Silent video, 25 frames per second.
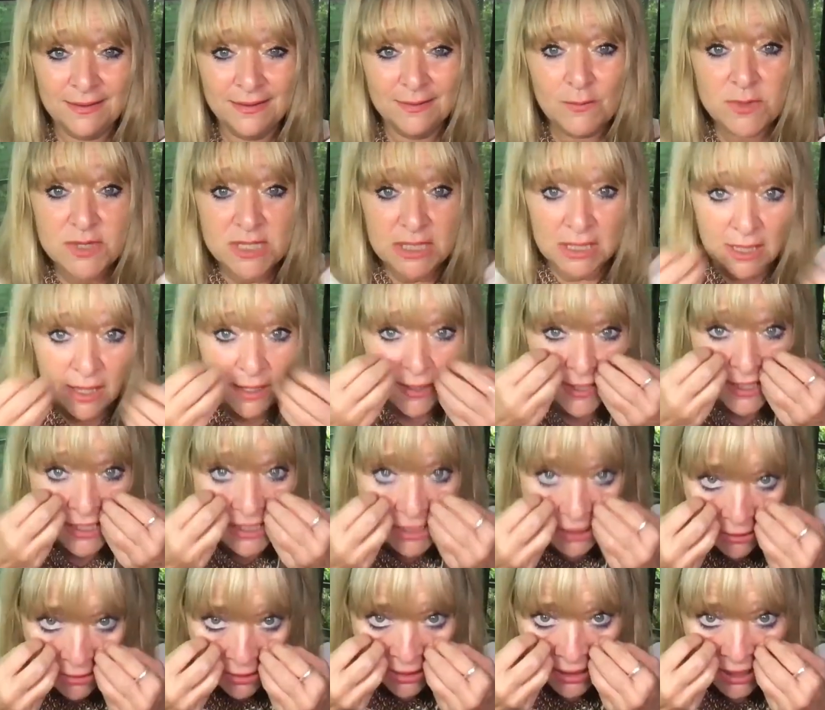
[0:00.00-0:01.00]
with the luggage
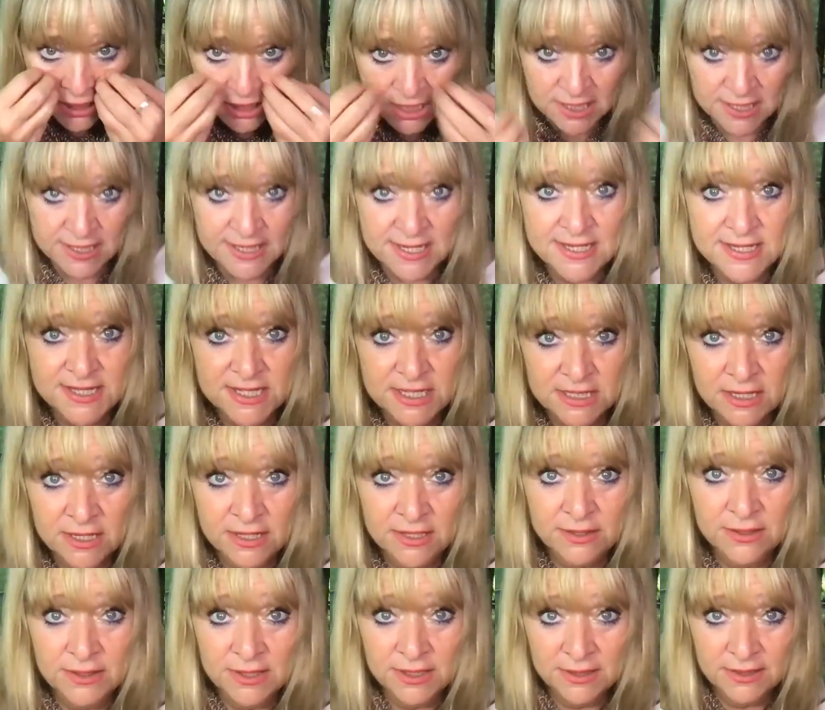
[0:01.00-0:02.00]
under the eyes.
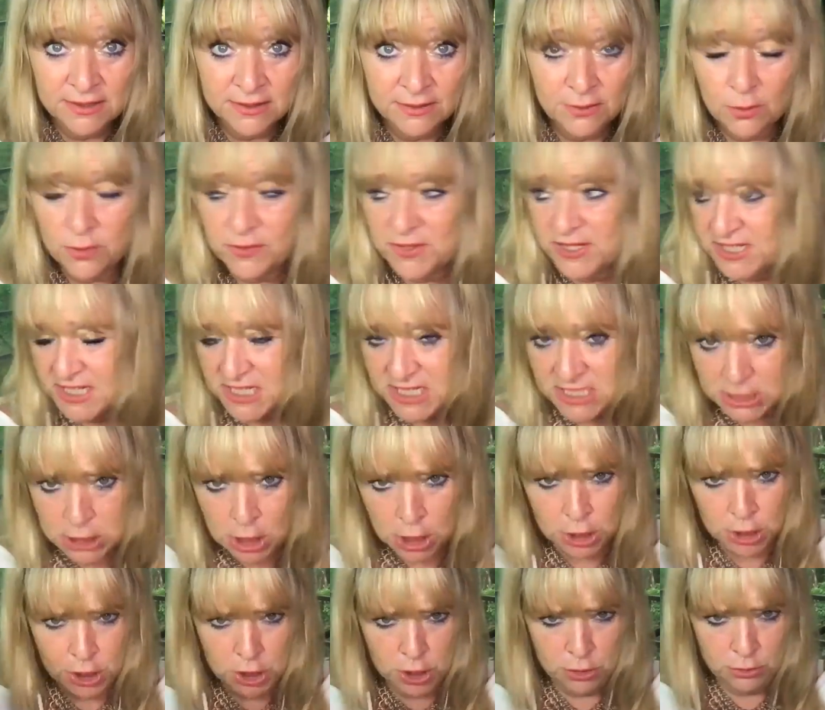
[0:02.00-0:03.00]
All the
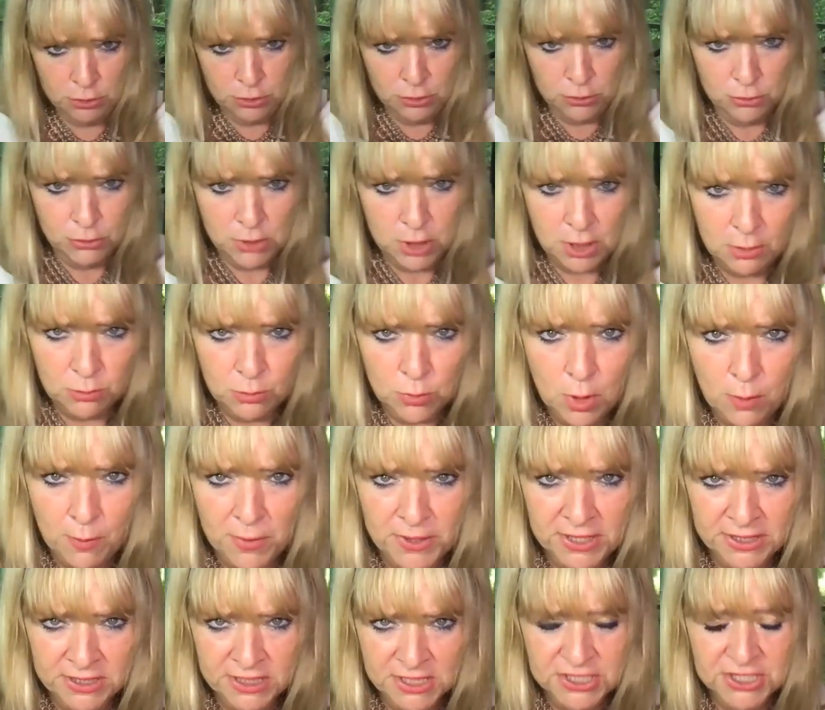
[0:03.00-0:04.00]
deciding what we're
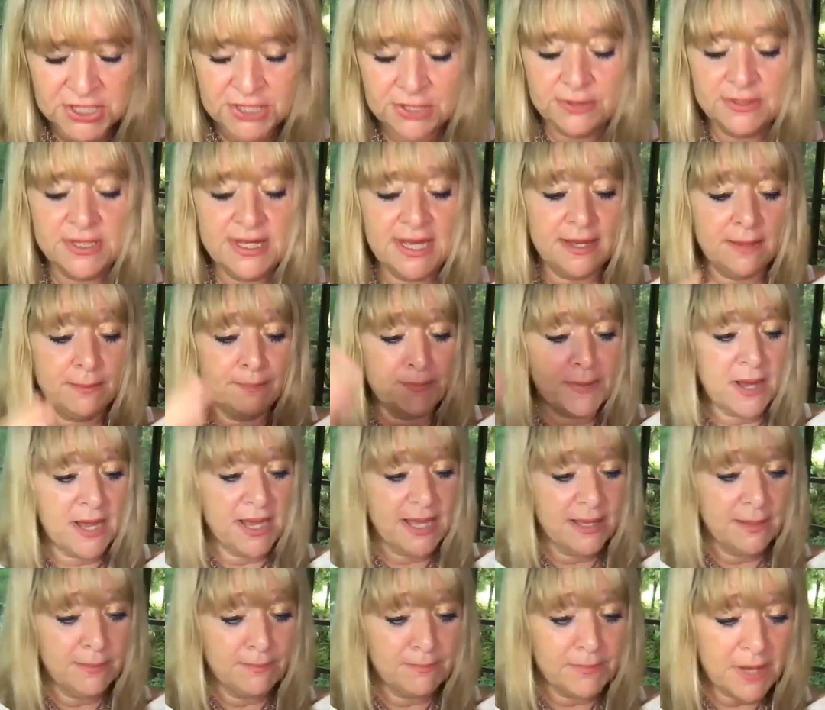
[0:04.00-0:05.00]
going to do. Yeah,
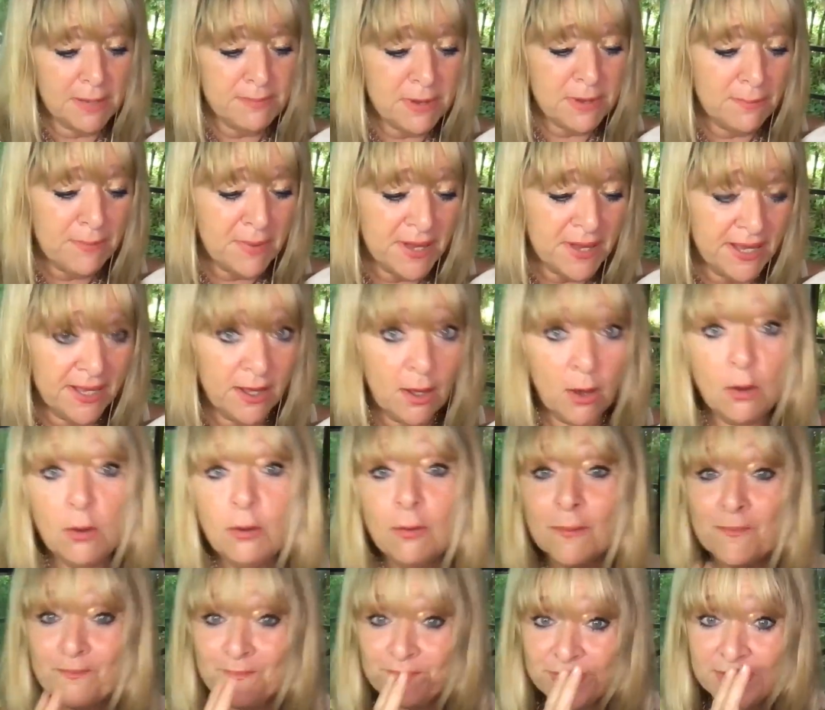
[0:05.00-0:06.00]
bye.
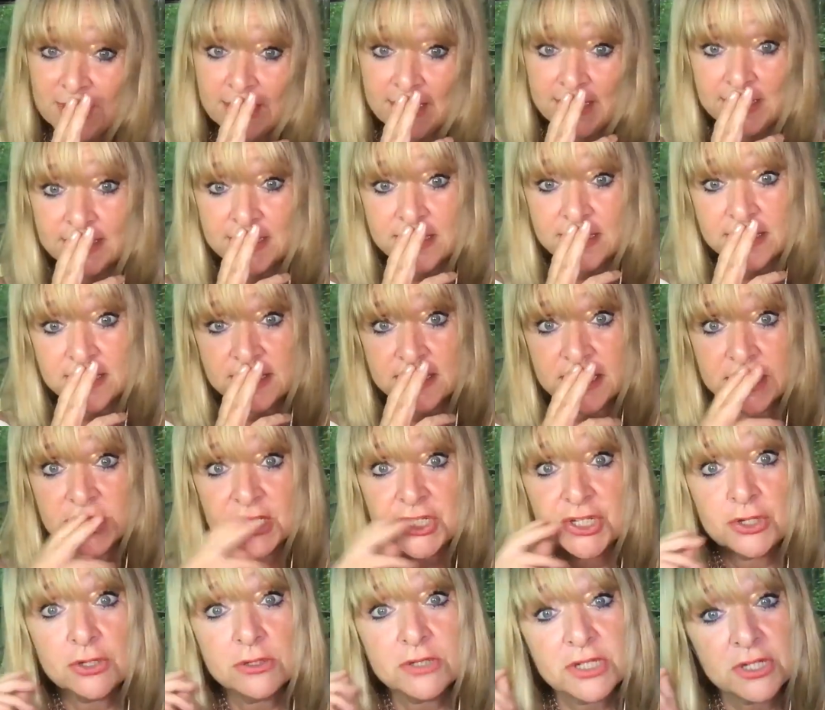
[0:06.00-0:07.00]
Oh, did
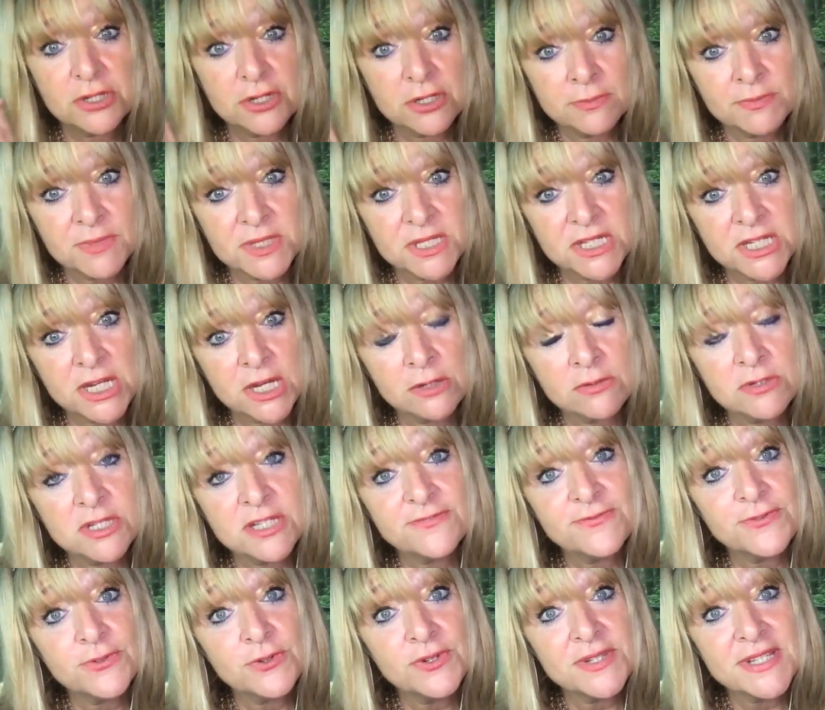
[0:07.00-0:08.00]
your tombstones
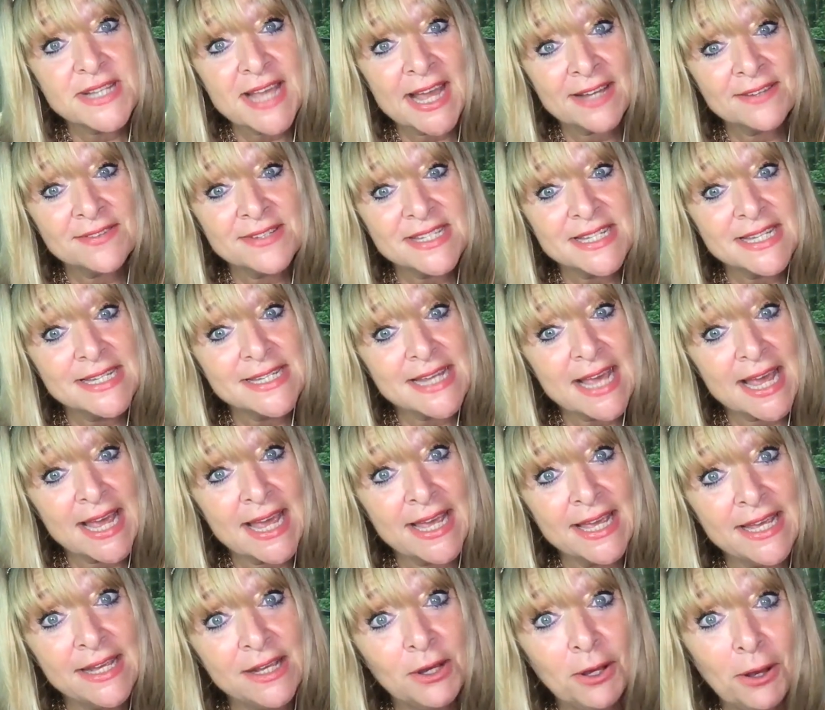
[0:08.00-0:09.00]
fall down
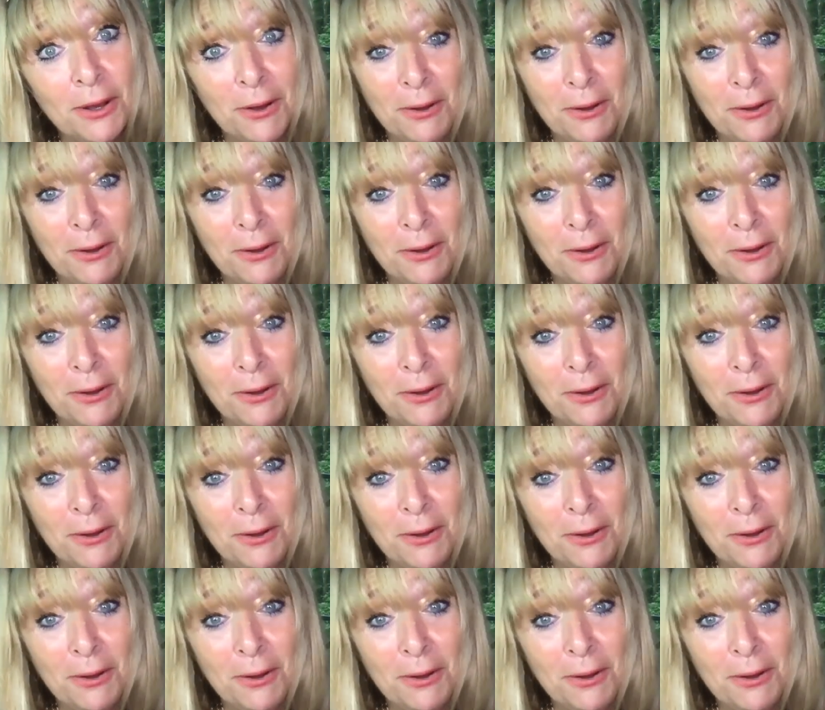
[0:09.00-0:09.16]
today?